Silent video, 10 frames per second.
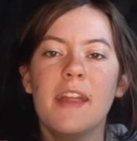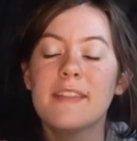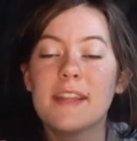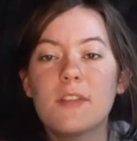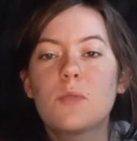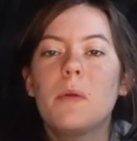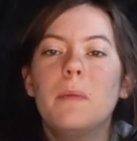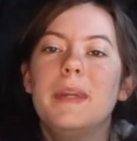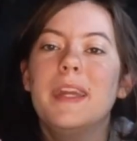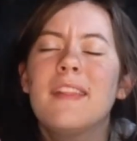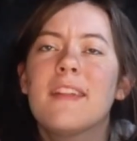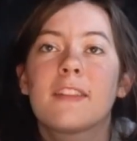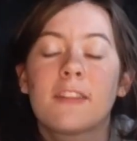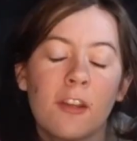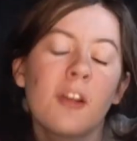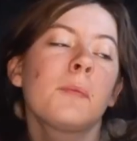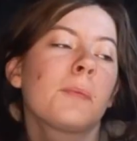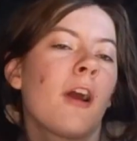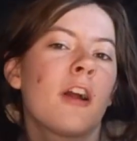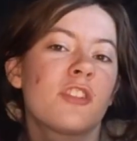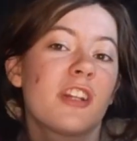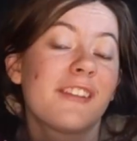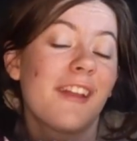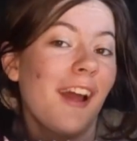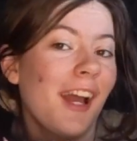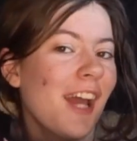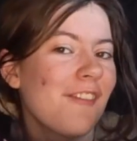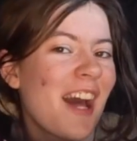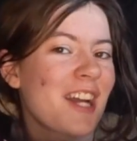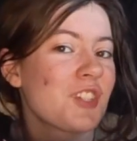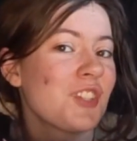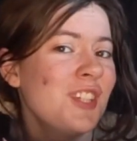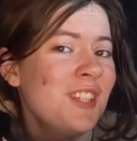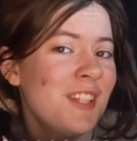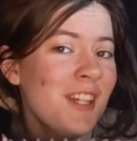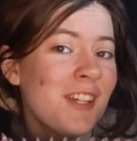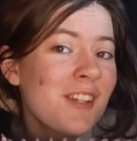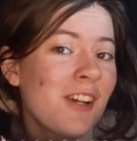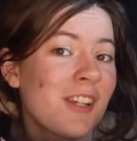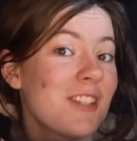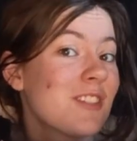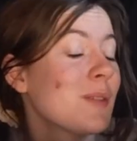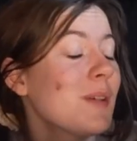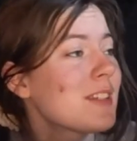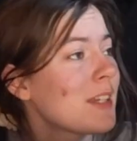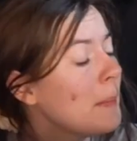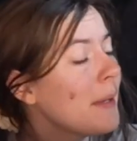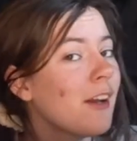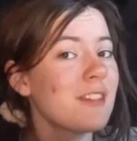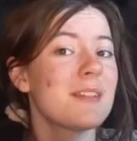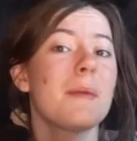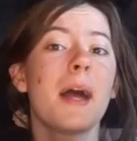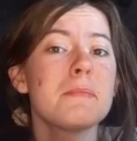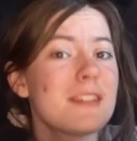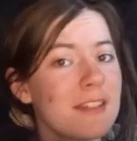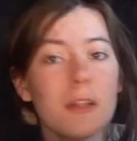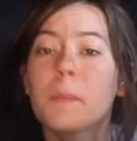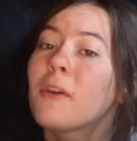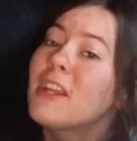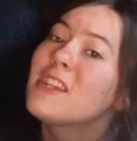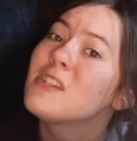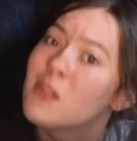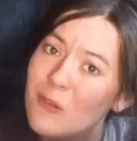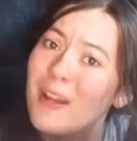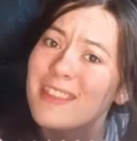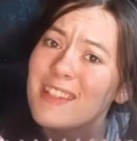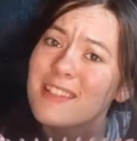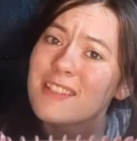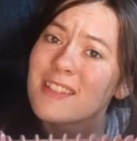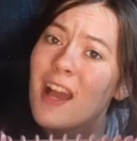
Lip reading: This will be the third project that I have actually knitted on it, so it's going to be awesome. I'm still pretty new at this,